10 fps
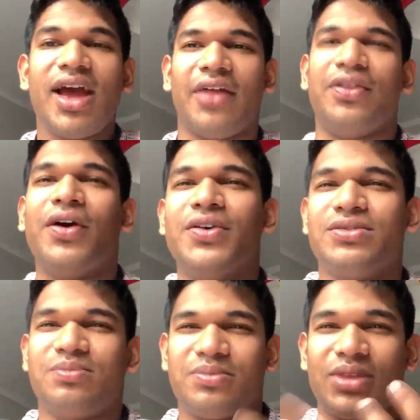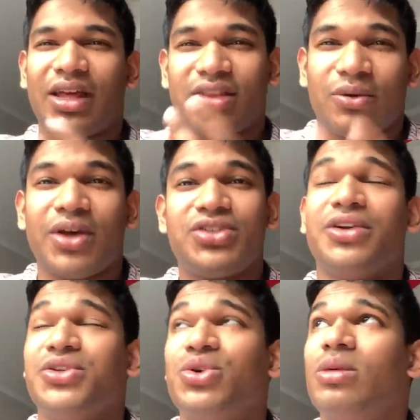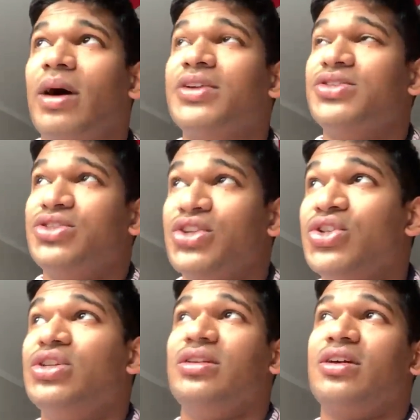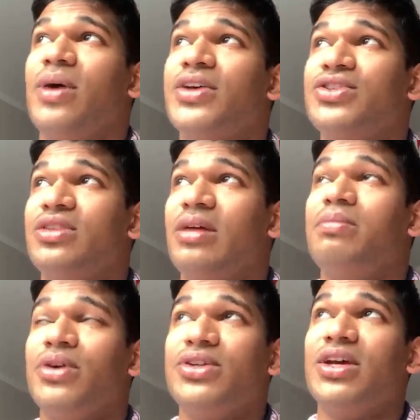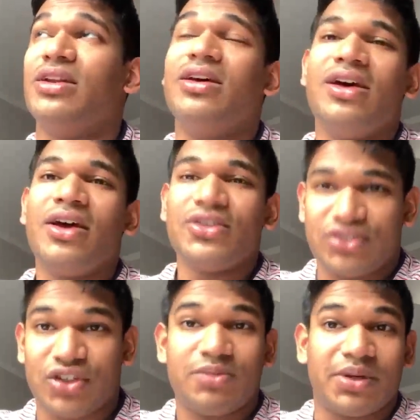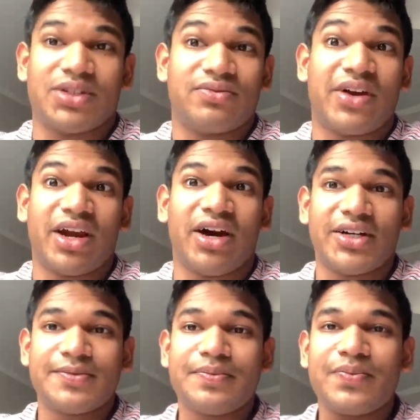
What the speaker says: And the question you're unsure about is usually the question they put in just because it's very hard.